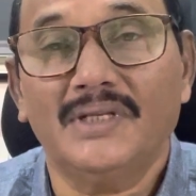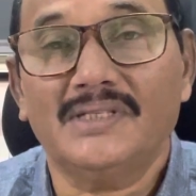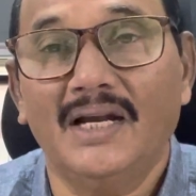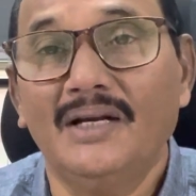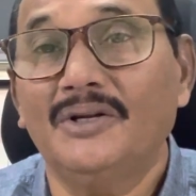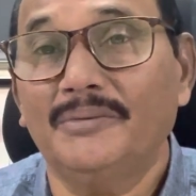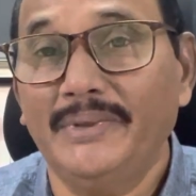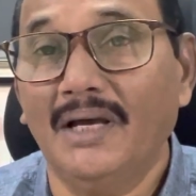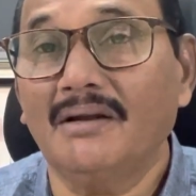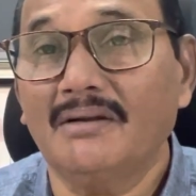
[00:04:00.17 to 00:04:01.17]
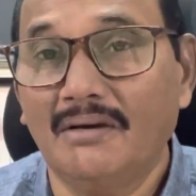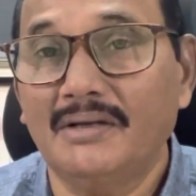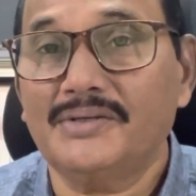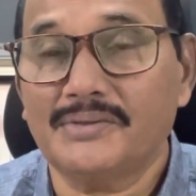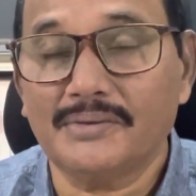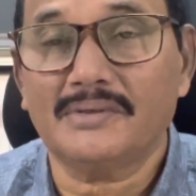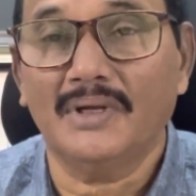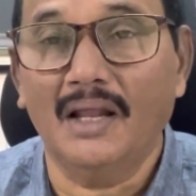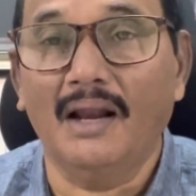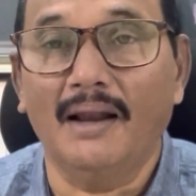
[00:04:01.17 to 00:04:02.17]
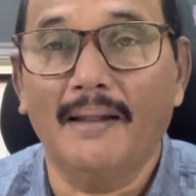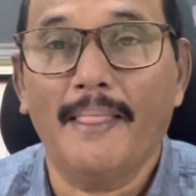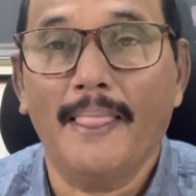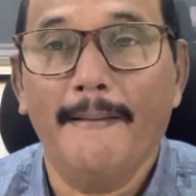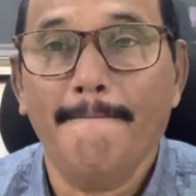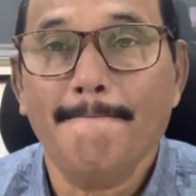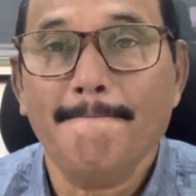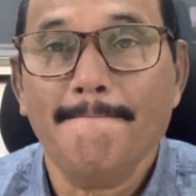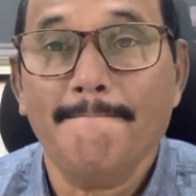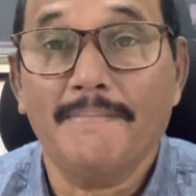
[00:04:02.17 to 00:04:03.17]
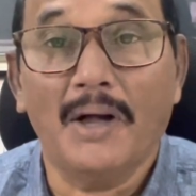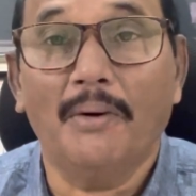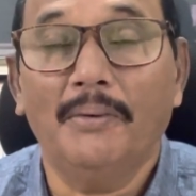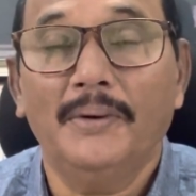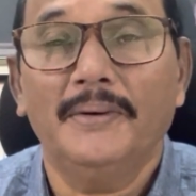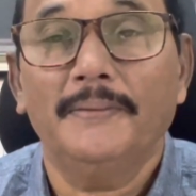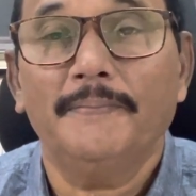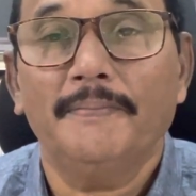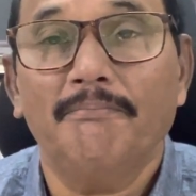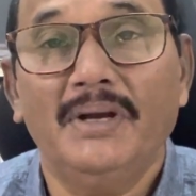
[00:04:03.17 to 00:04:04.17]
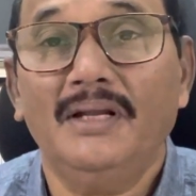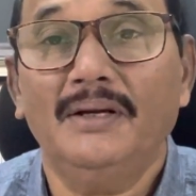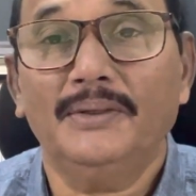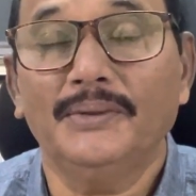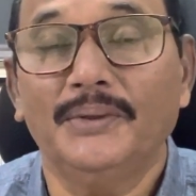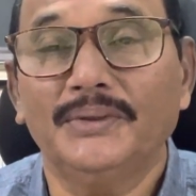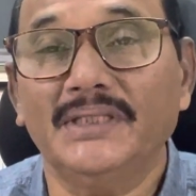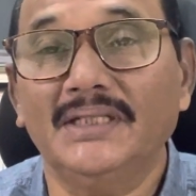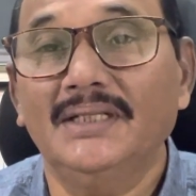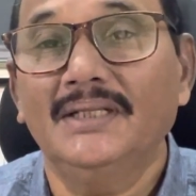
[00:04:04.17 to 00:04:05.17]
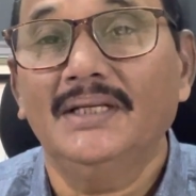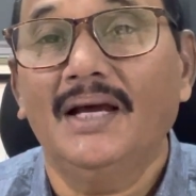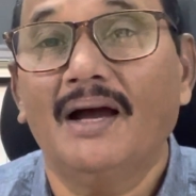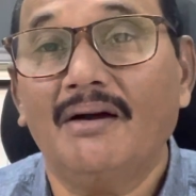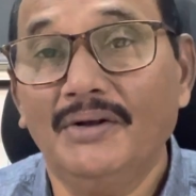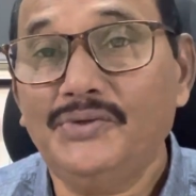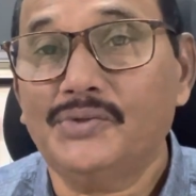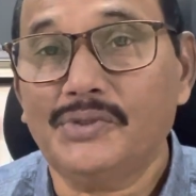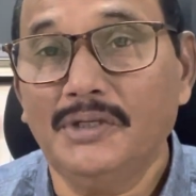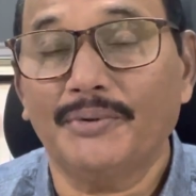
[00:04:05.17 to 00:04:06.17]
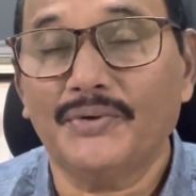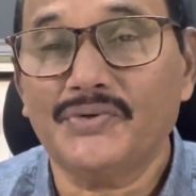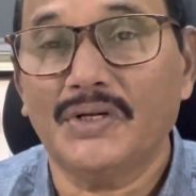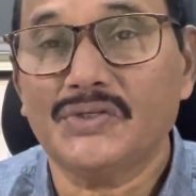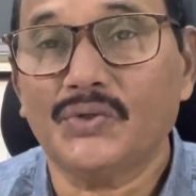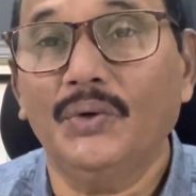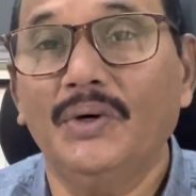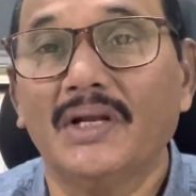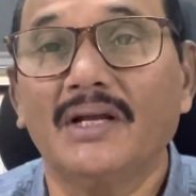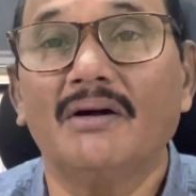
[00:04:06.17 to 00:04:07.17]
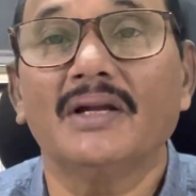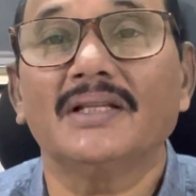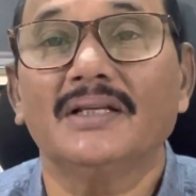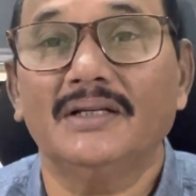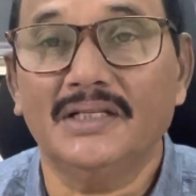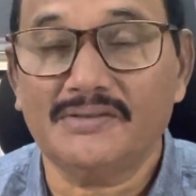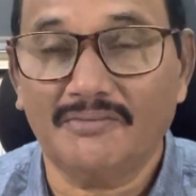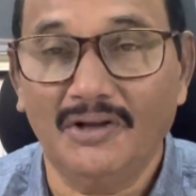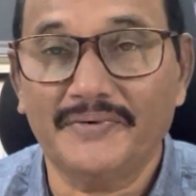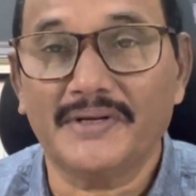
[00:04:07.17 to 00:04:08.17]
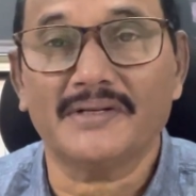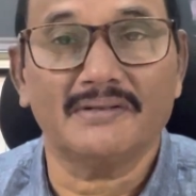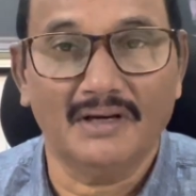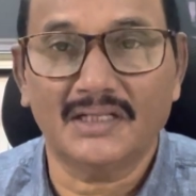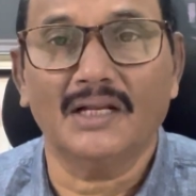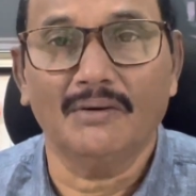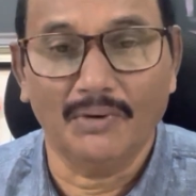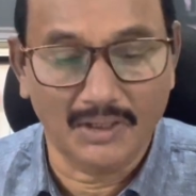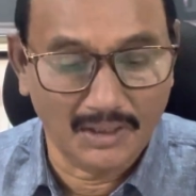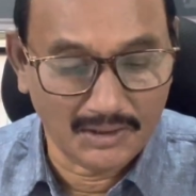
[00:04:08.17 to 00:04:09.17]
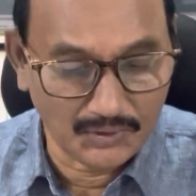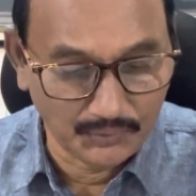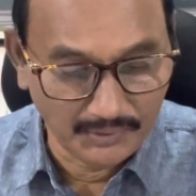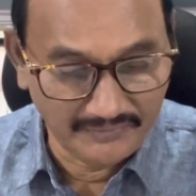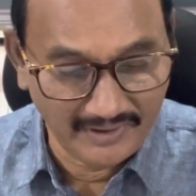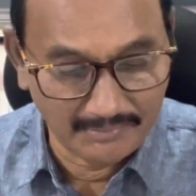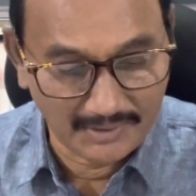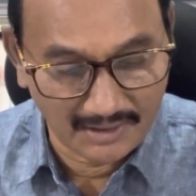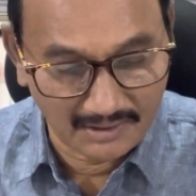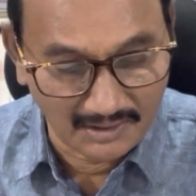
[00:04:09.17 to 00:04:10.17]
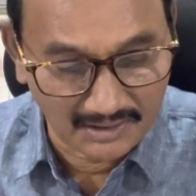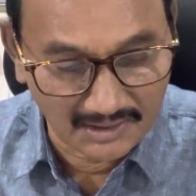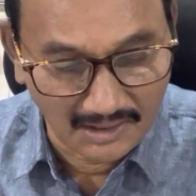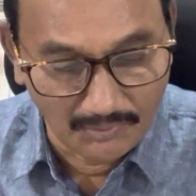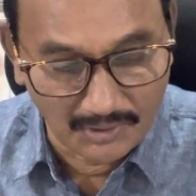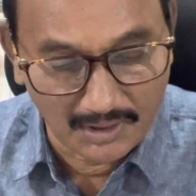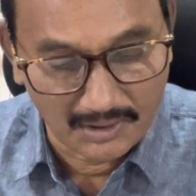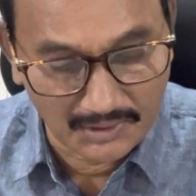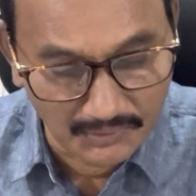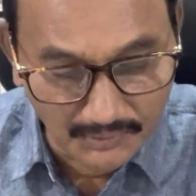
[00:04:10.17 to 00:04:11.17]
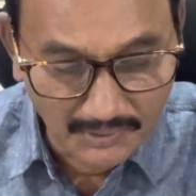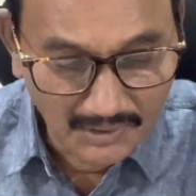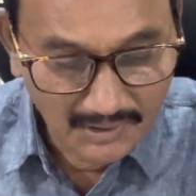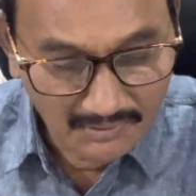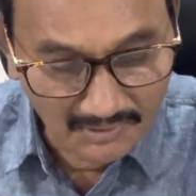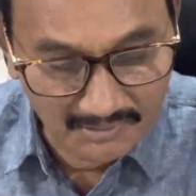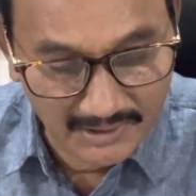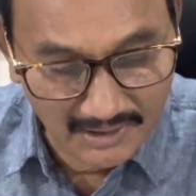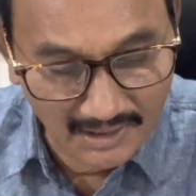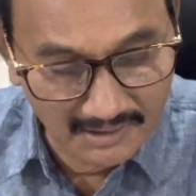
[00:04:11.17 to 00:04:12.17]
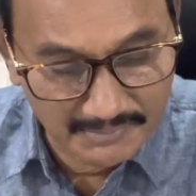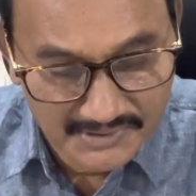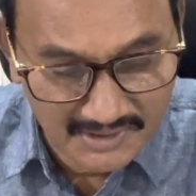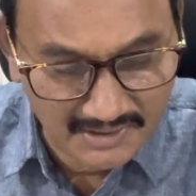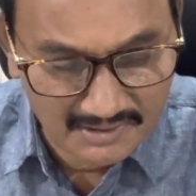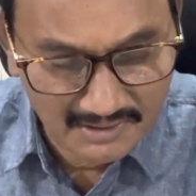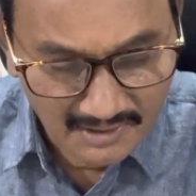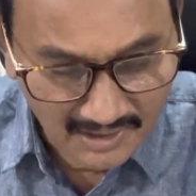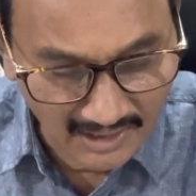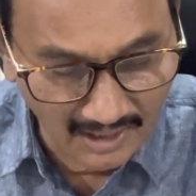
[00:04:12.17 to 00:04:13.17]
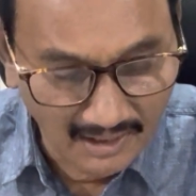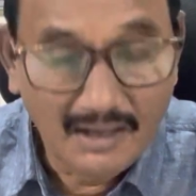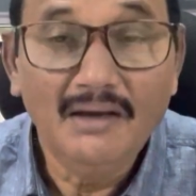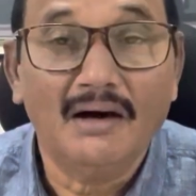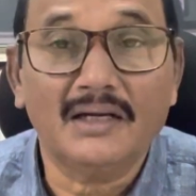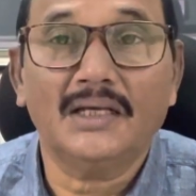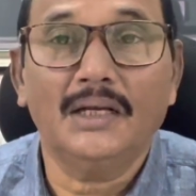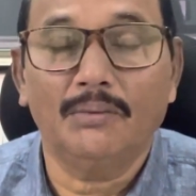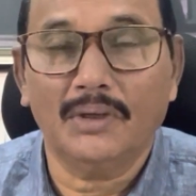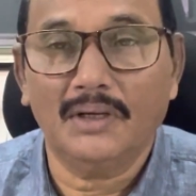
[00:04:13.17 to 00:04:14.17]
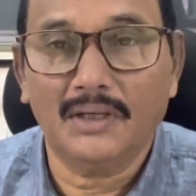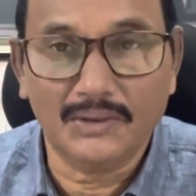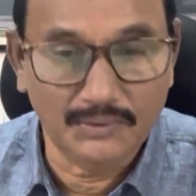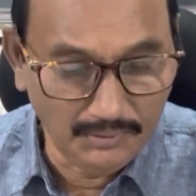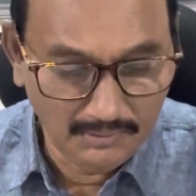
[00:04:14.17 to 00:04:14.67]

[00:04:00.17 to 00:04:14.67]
is held to be unconstitutional. Now, better to know the constitutional provision also regarding the disqualification. Article 102, if I am correct. Article 102, 1 minute, let me see it. Yeah, Article 102,